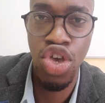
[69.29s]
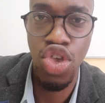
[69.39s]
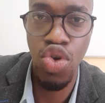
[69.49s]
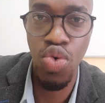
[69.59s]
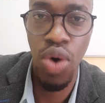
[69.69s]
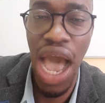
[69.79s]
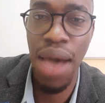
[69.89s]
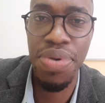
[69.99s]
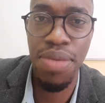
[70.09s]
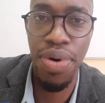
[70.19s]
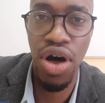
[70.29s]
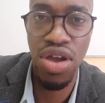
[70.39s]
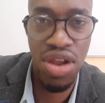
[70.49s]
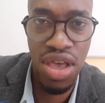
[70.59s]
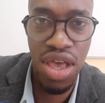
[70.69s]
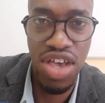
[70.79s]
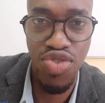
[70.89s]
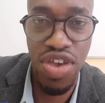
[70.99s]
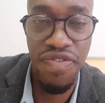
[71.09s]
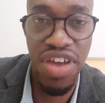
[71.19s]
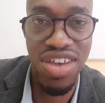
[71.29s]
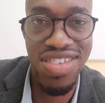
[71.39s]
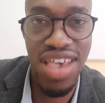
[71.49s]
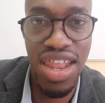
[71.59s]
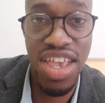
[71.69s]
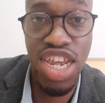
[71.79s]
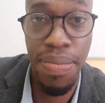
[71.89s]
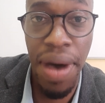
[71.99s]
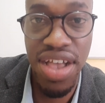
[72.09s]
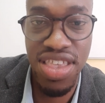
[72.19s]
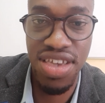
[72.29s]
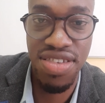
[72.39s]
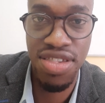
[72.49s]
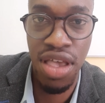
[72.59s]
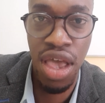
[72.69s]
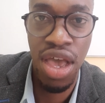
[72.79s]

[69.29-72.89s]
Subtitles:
You happen upon a street vendor selling chapatis.